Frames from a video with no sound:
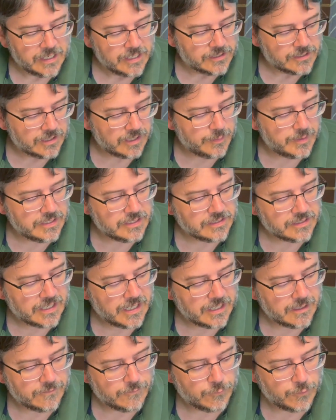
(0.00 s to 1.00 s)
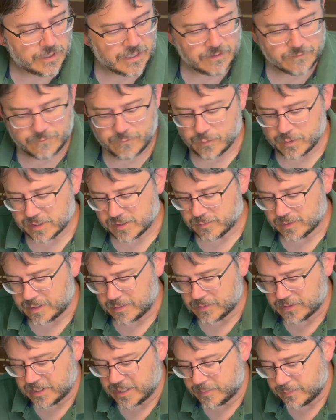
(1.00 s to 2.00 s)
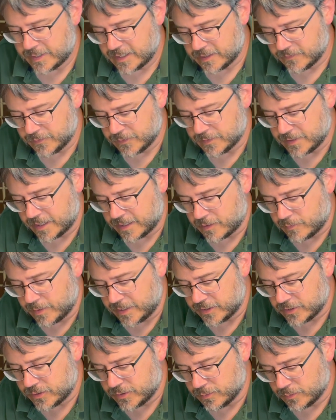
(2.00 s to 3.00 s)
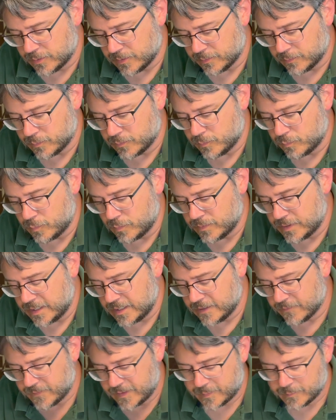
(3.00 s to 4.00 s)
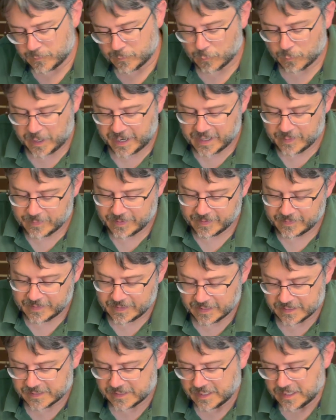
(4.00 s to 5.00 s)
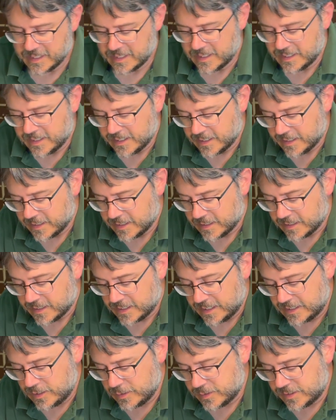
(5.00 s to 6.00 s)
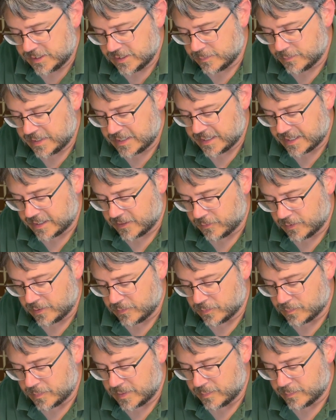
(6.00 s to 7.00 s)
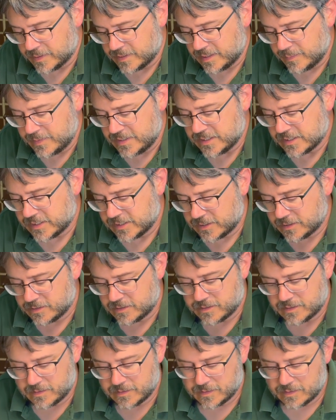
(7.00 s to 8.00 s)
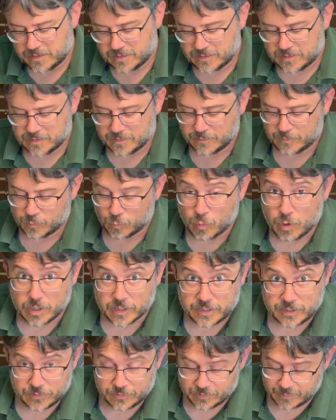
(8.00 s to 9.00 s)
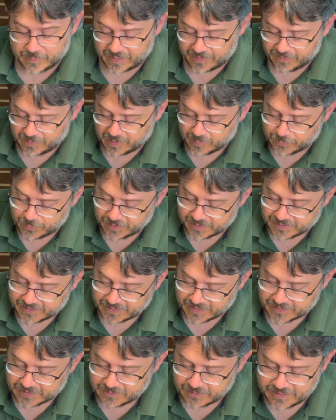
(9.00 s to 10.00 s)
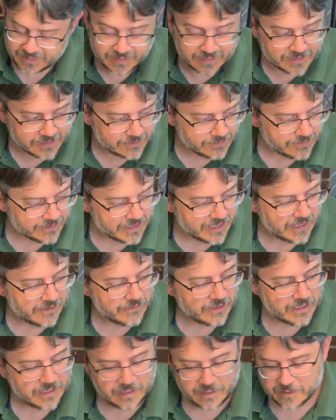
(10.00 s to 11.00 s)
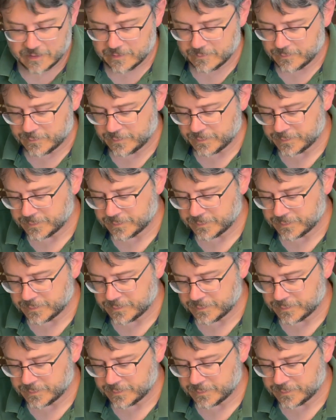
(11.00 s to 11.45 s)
So let me just kind of reinforce what I'm talking about if you're not quite sure if I'm right about this. And you still may not agree with me, but let me just walk you through my thought process. You see this little guy right here?